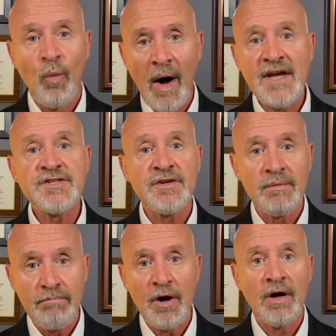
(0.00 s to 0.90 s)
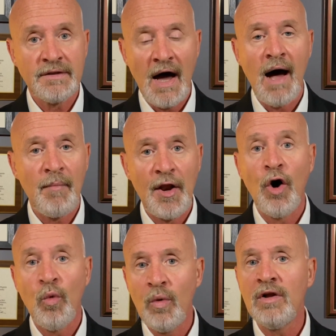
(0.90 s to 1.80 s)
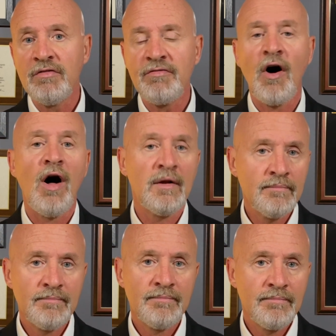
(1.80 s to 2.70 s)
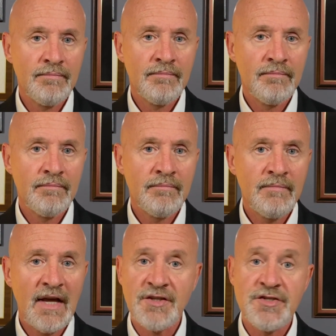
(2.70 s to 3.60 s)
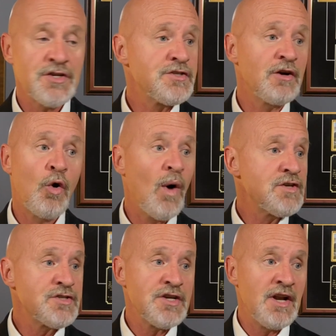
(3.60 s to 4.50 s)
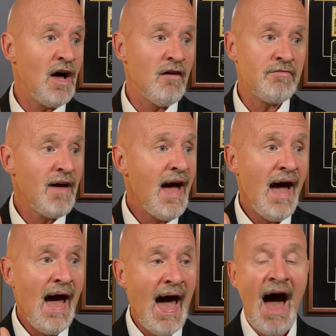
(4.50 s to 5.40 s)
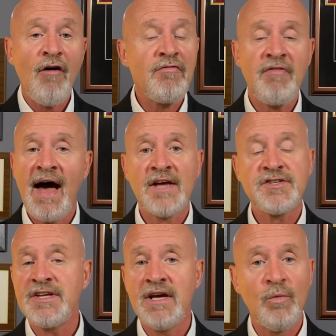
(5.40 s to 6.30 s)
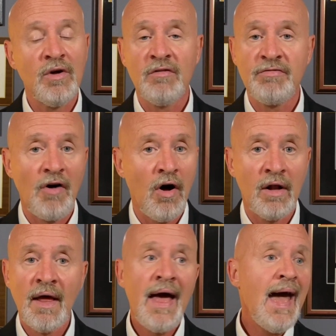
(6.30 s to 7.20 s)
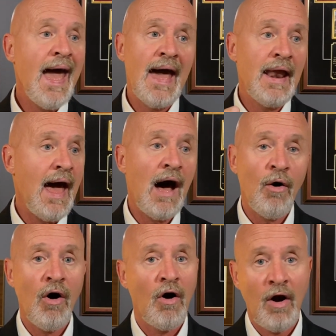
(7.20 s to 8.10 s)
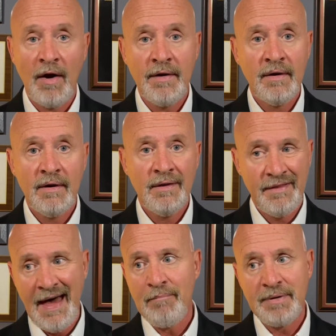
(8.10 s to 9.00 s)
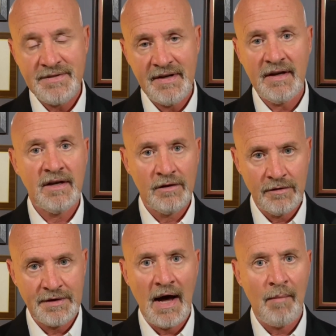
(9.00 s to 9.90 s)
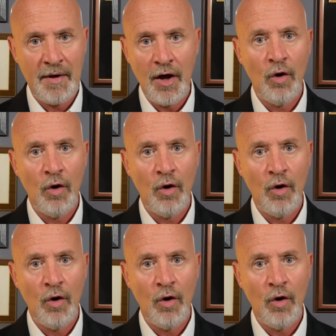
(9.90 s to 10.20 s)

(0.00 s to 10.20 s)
Weisselberg domino will fall. It's just a question of how fast he will fall and how hard that particular domino